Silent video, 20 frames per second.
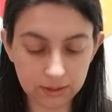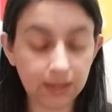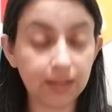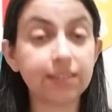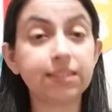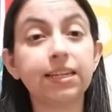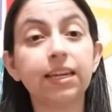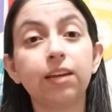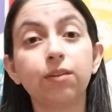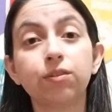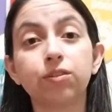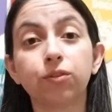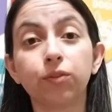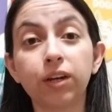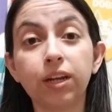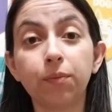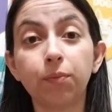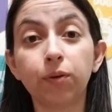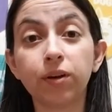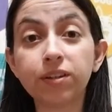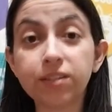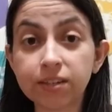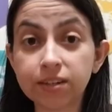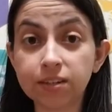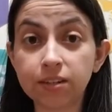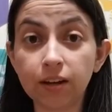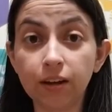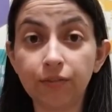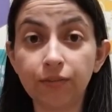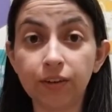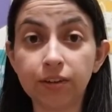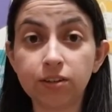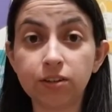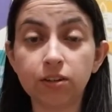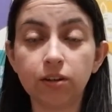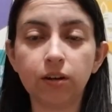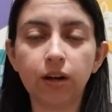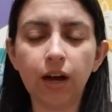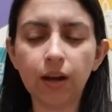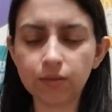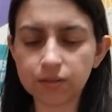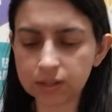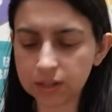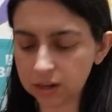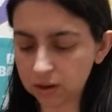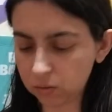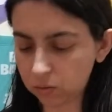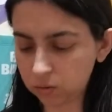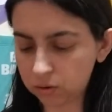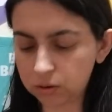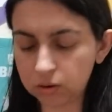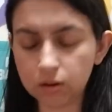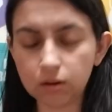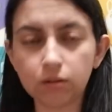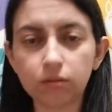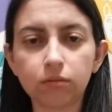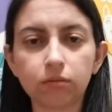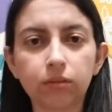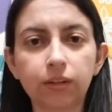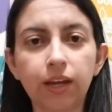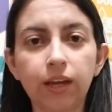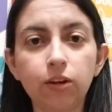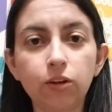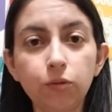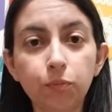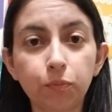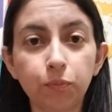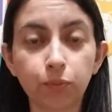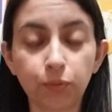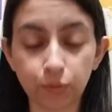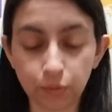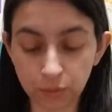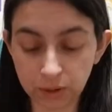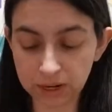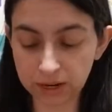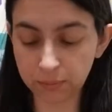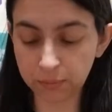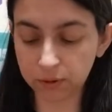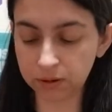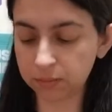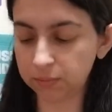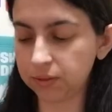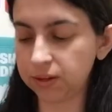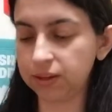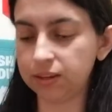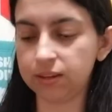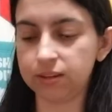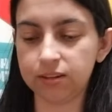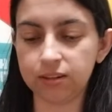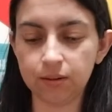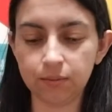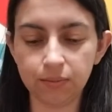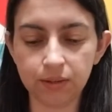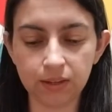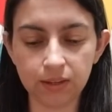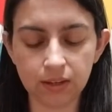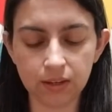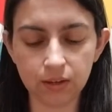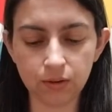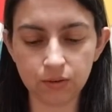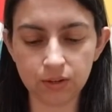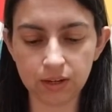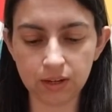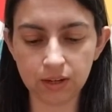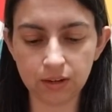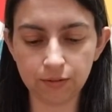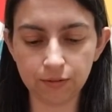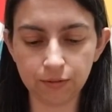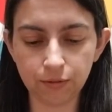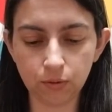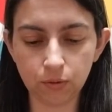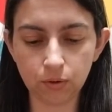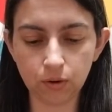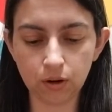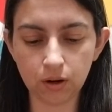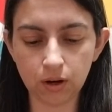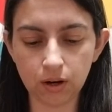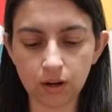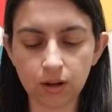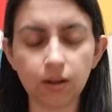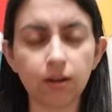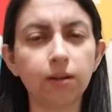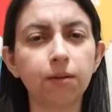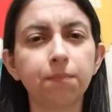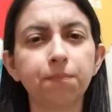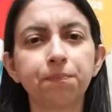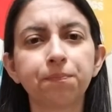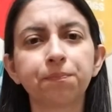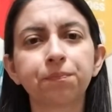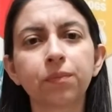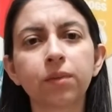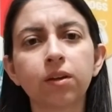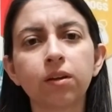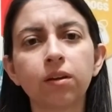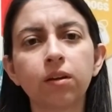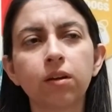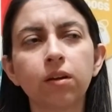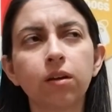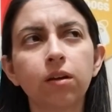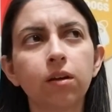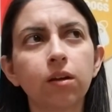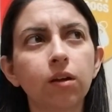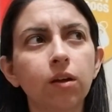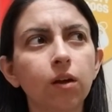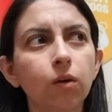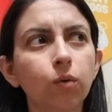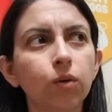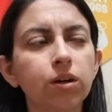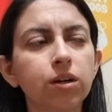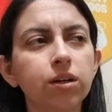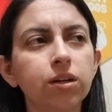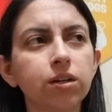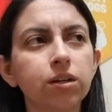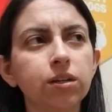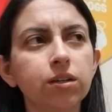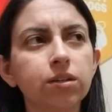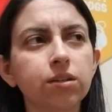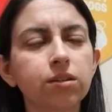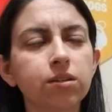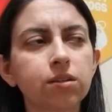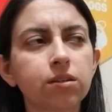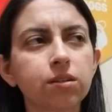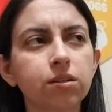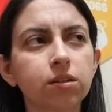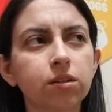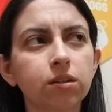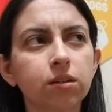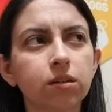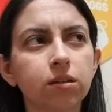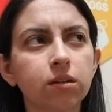He said he was 3D printing stuff, and so I was like, well, can you 3D print me something that you did for, it was,